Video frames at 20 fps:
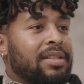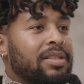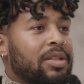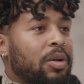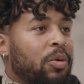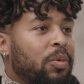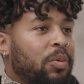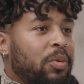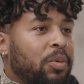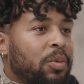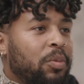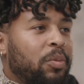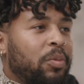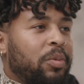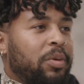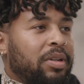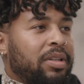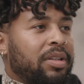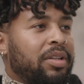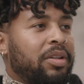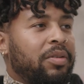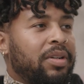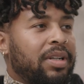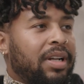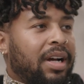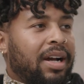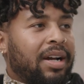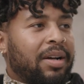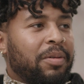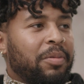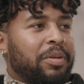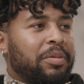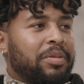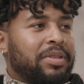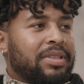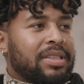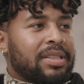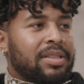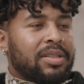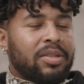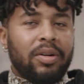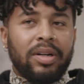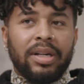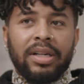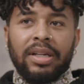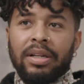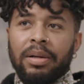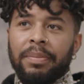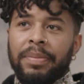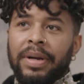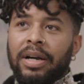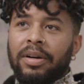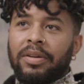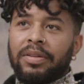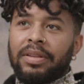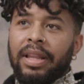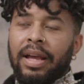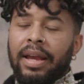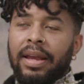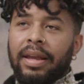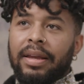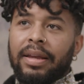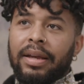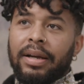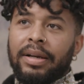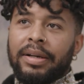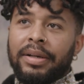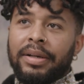So you and we were just talking about like,